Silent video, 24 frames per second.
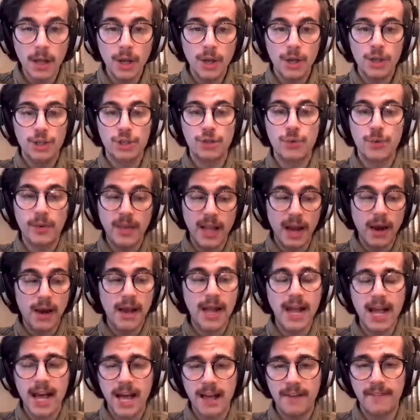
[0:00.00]
So we now
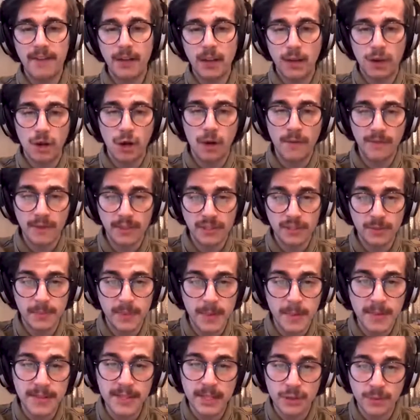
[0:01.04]
have a convex
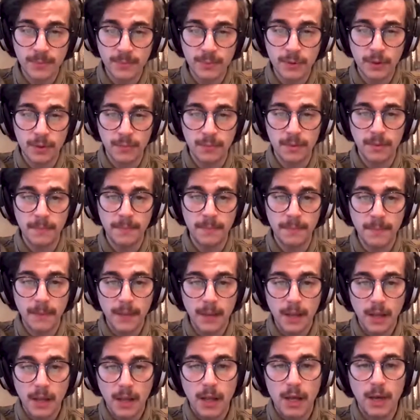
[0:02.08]
optimization problem,
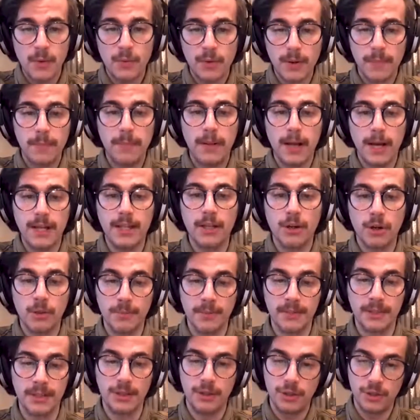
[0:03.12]
and we apply
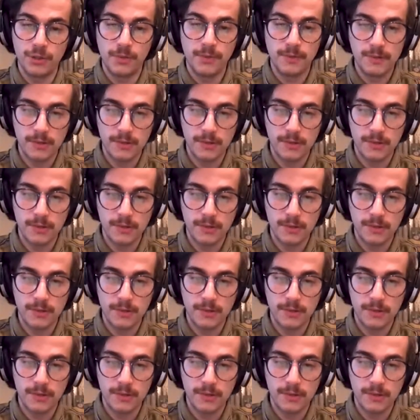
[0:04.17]
decomposition.